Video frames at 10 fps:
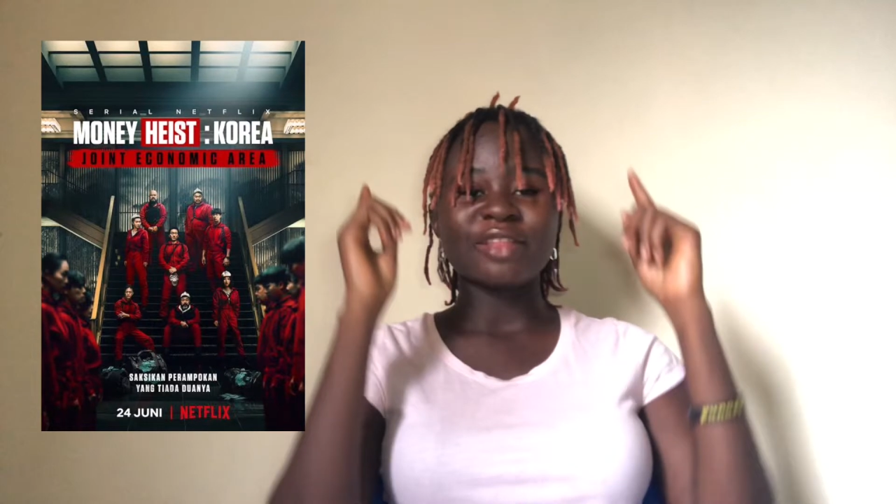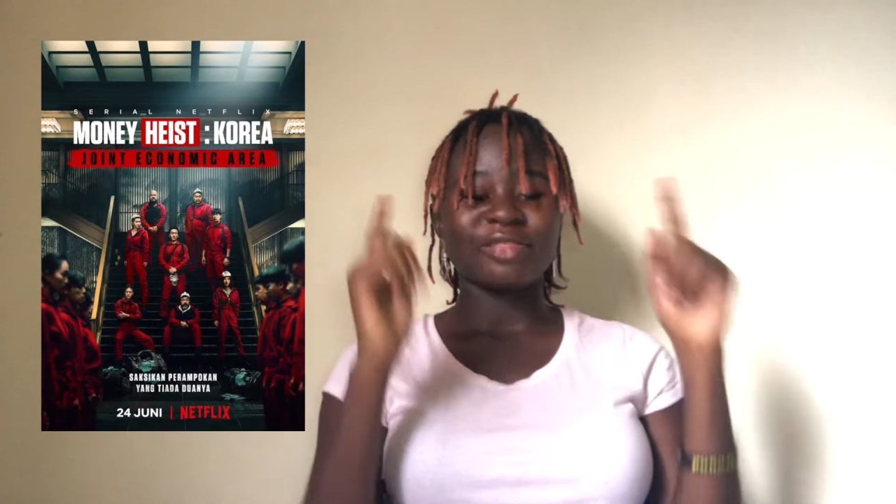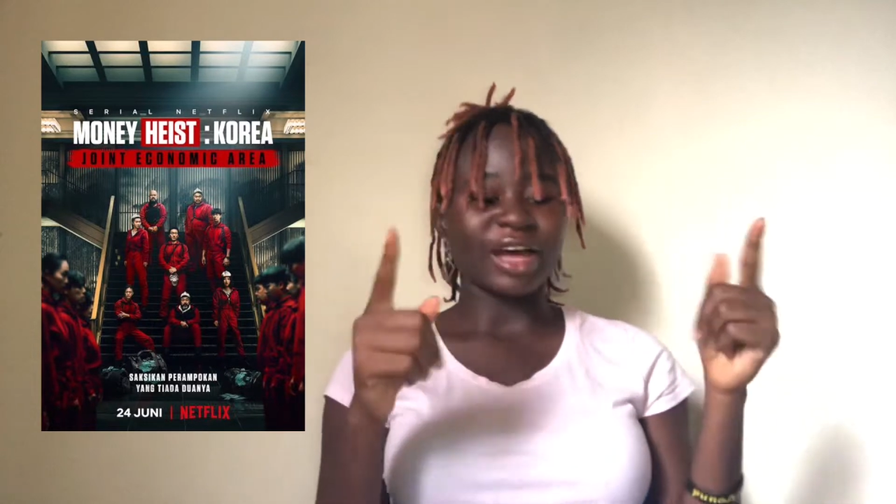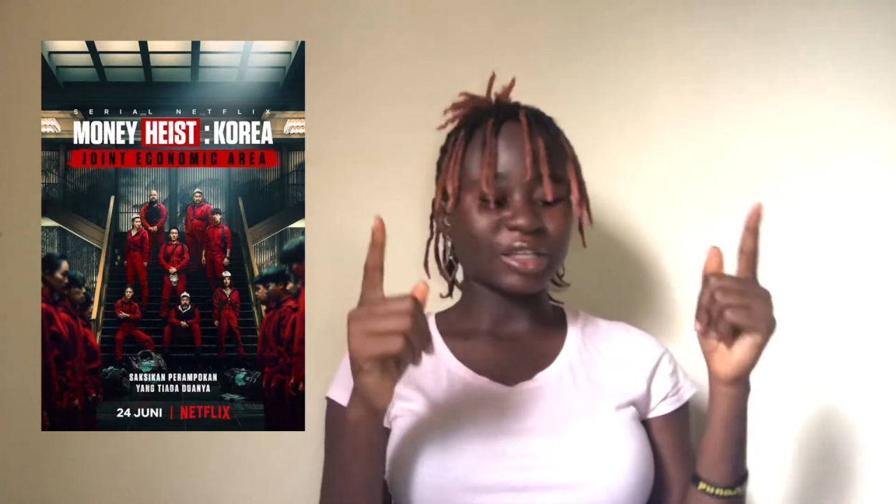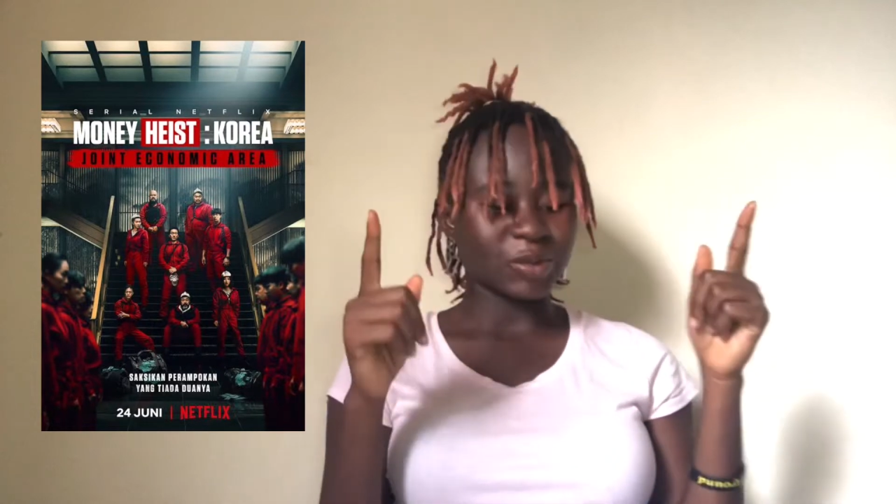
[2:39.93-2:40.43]

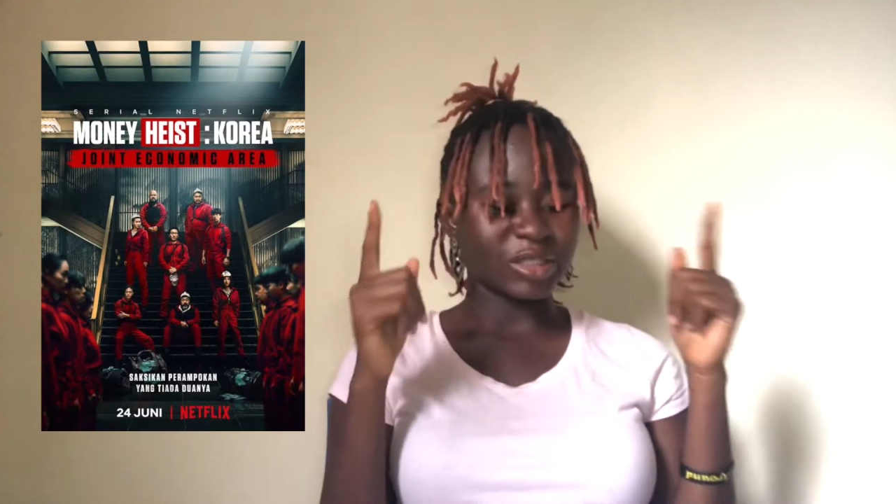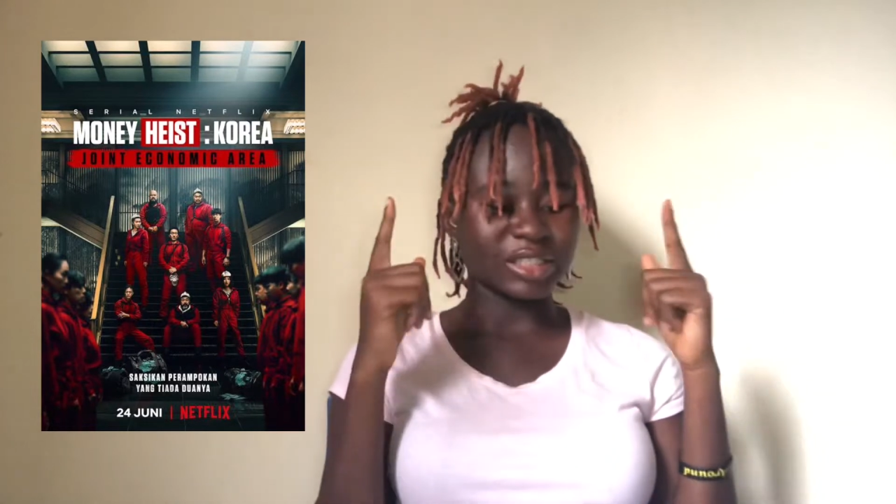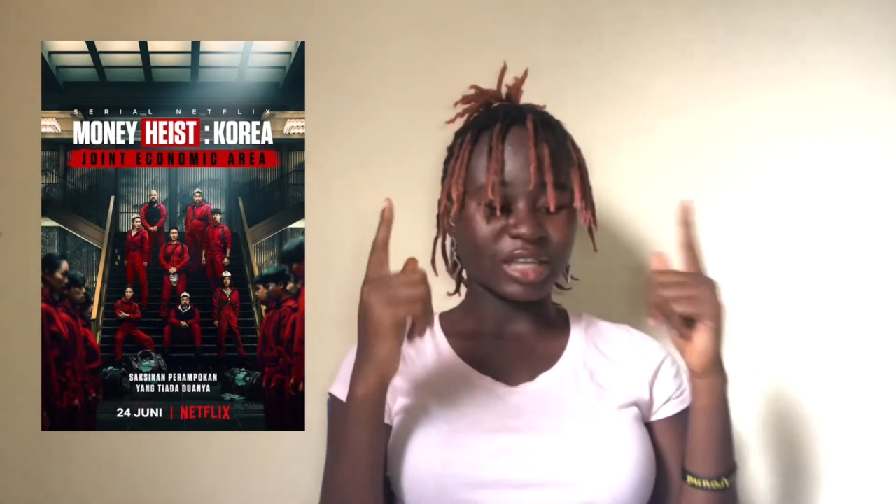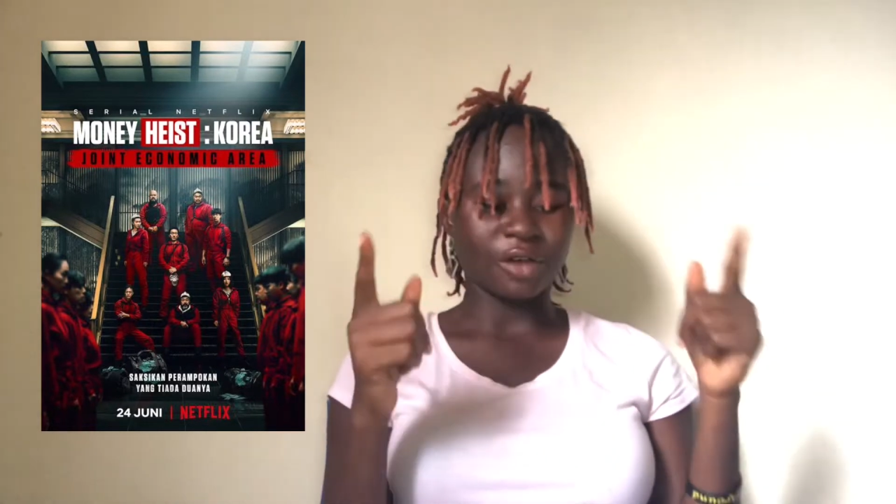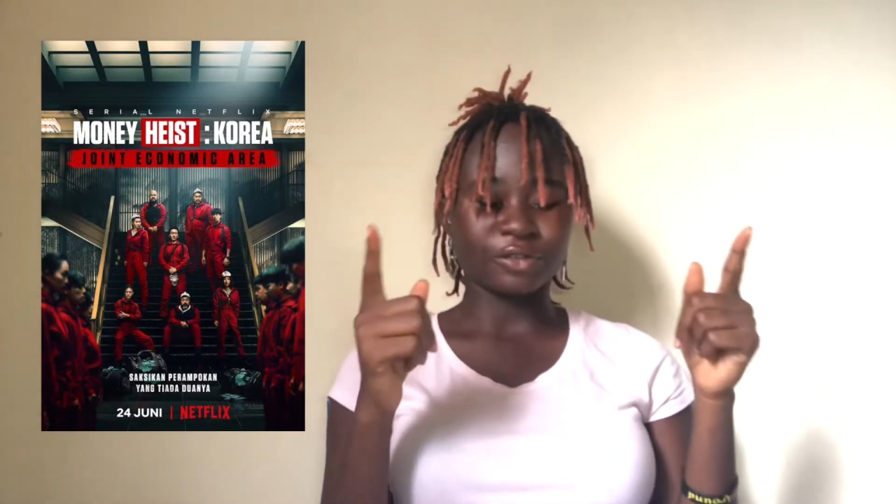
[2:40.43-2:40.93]
That's what the
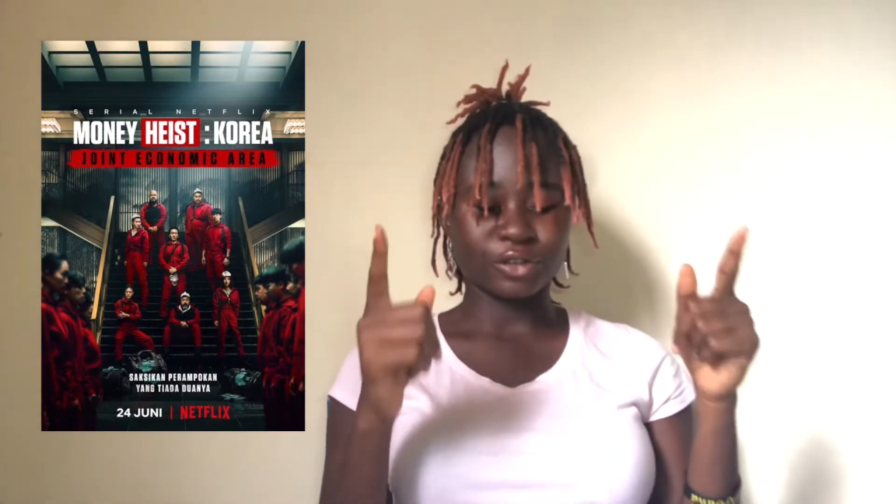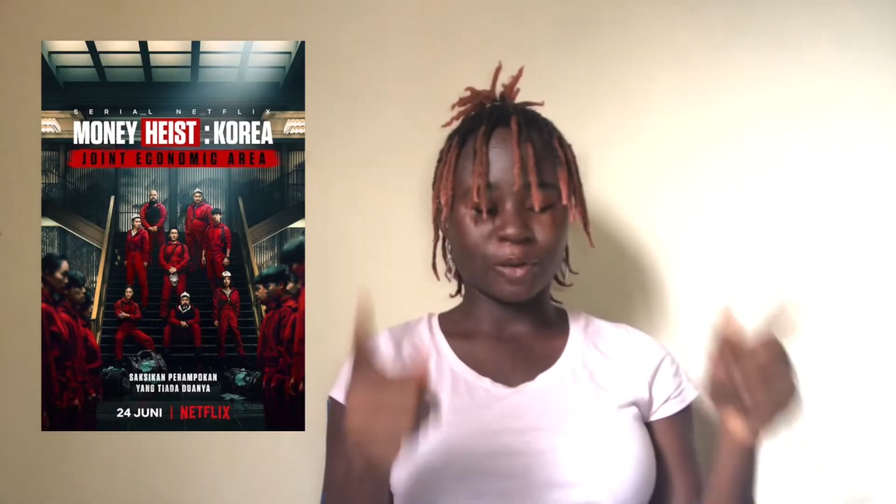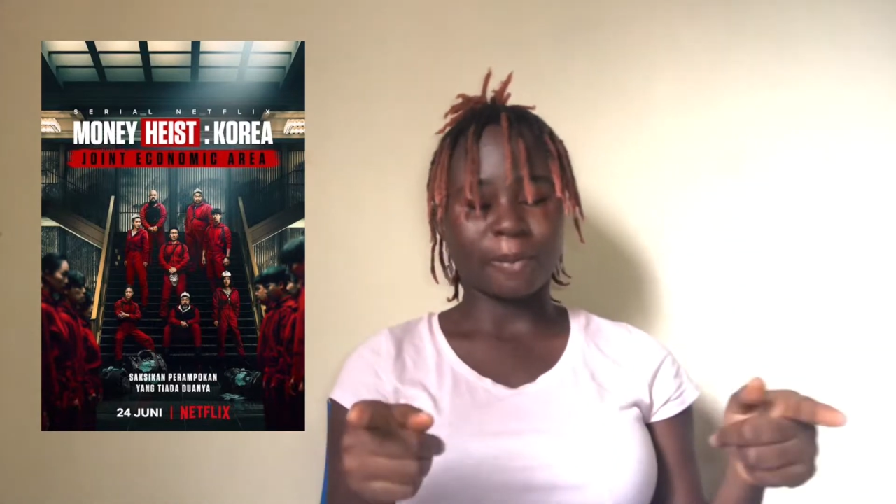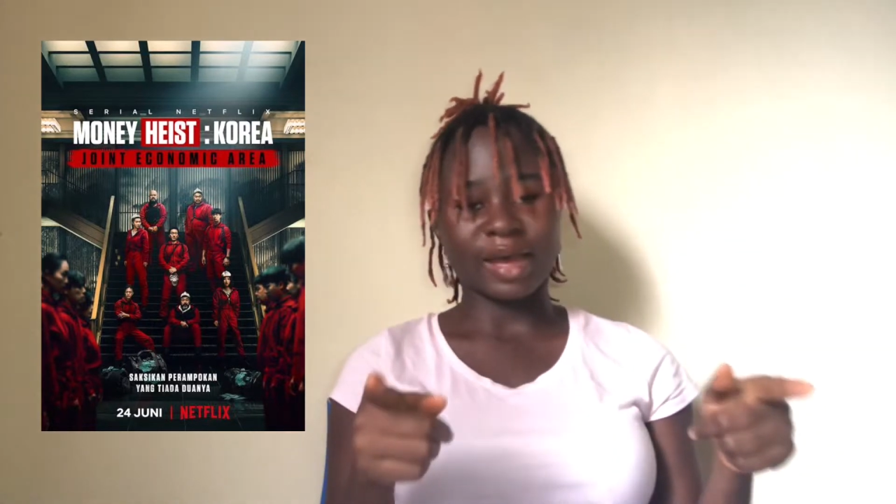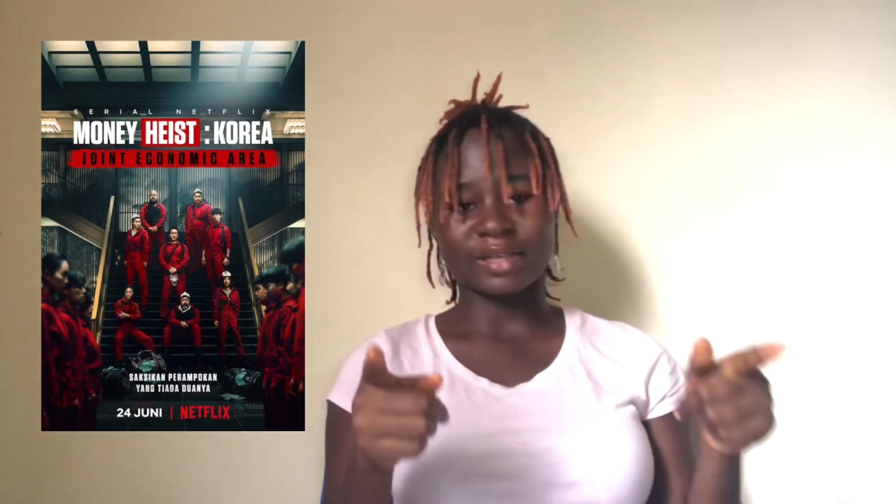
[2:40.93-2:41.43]

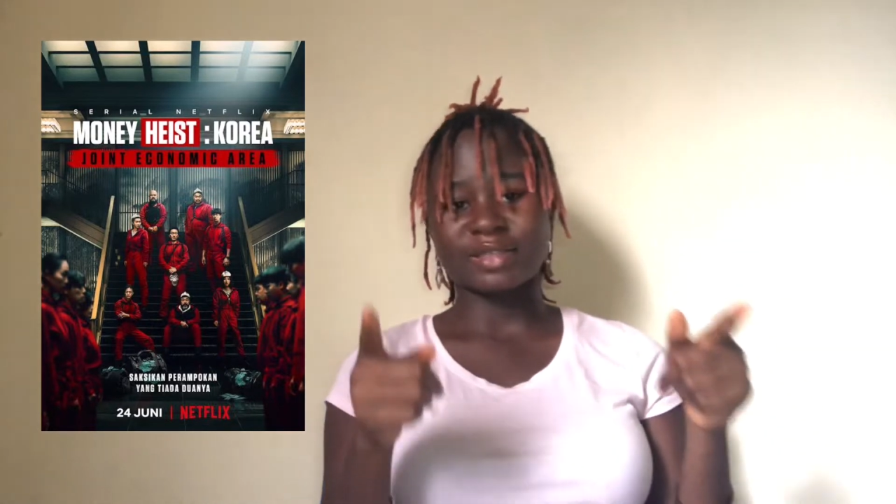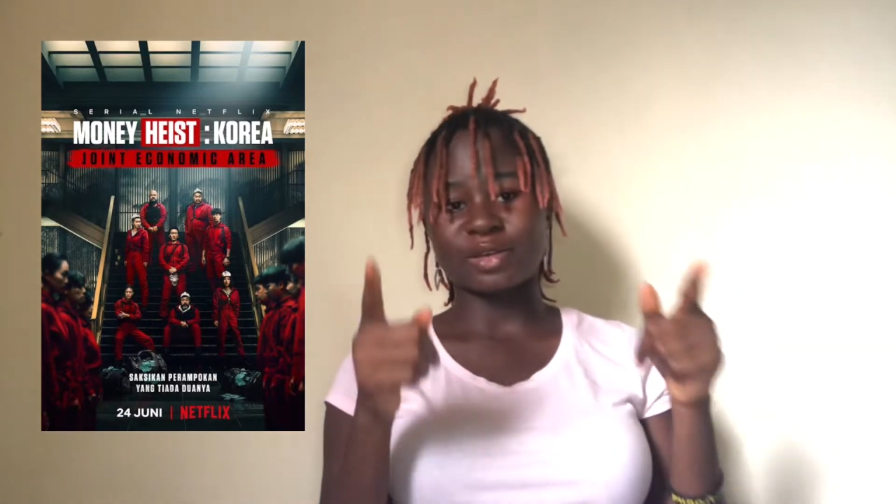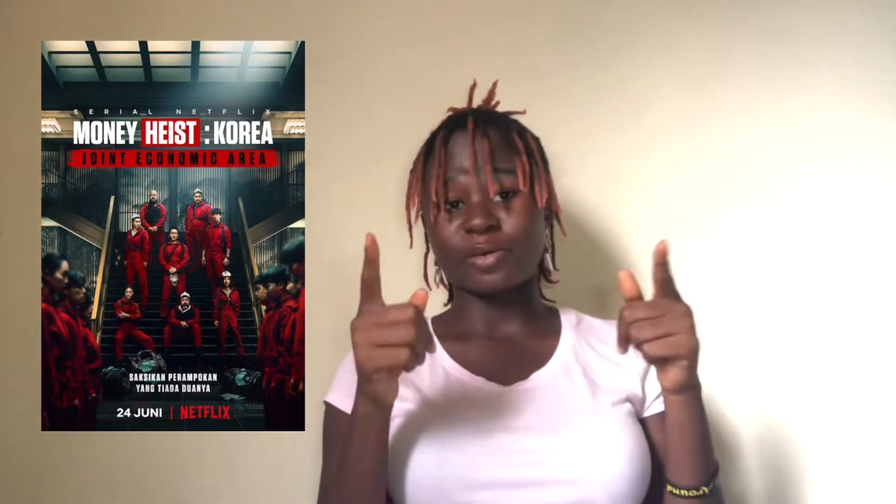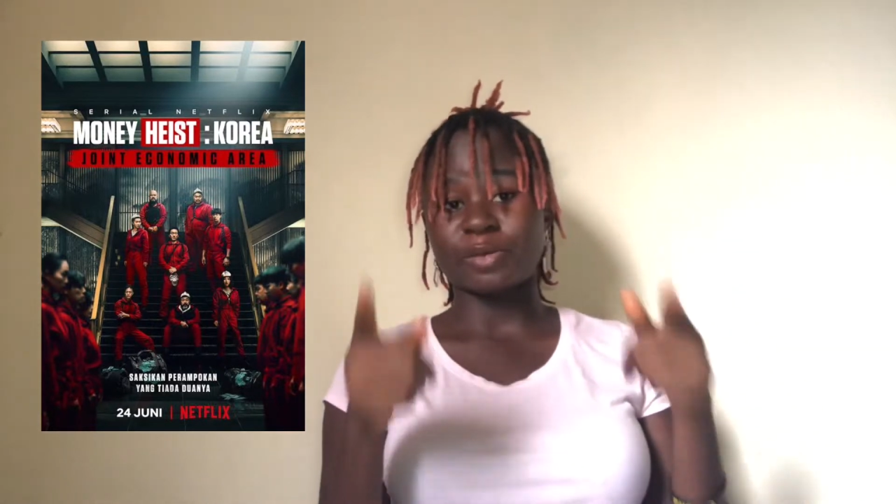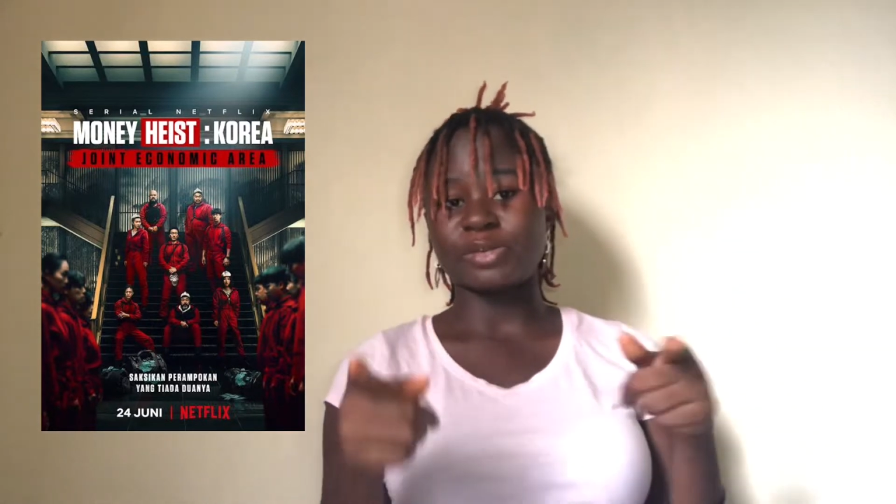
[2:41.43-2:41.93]
Salvatore mask
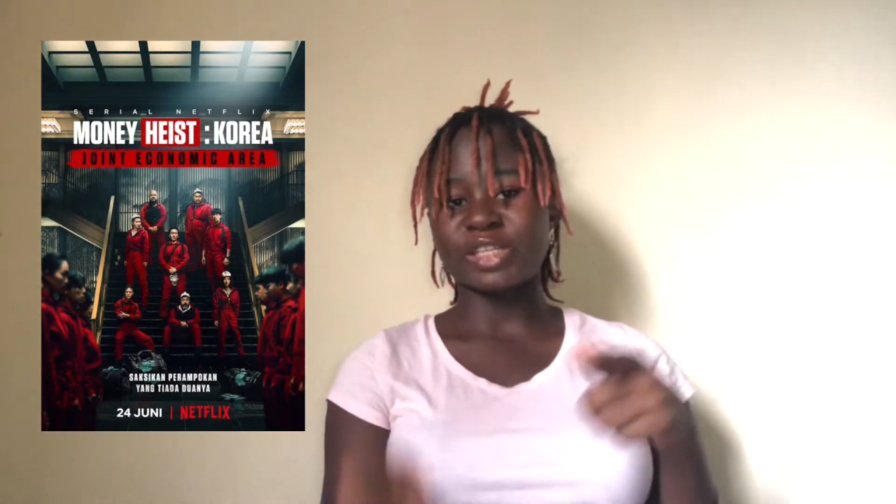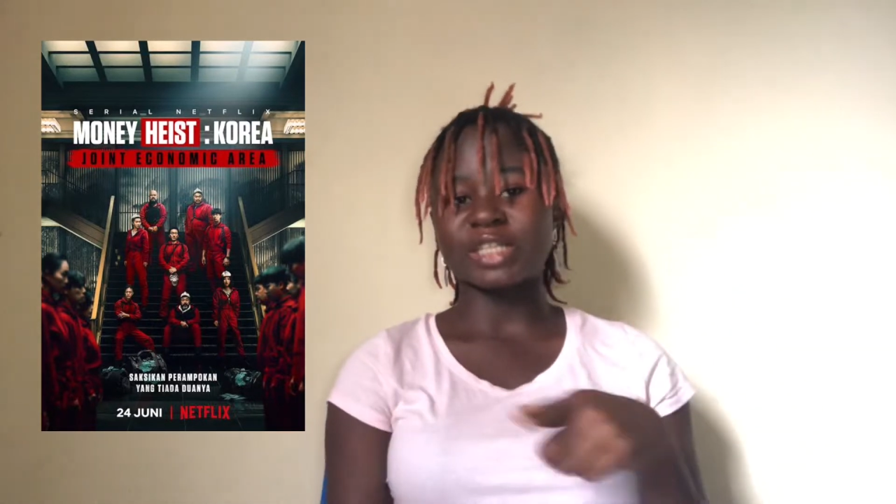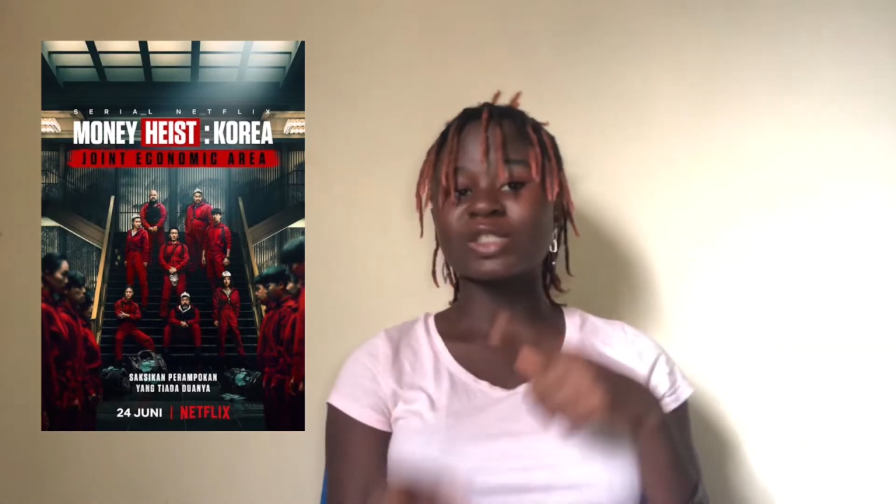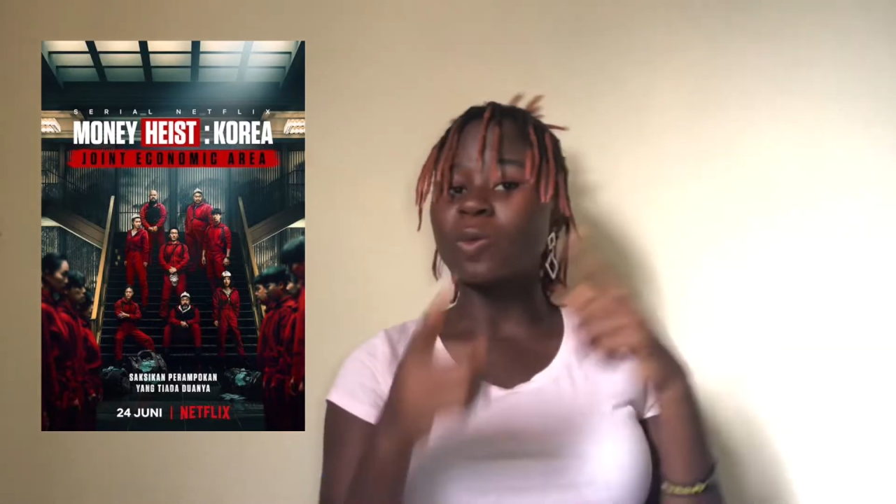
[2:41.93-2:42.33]
represents.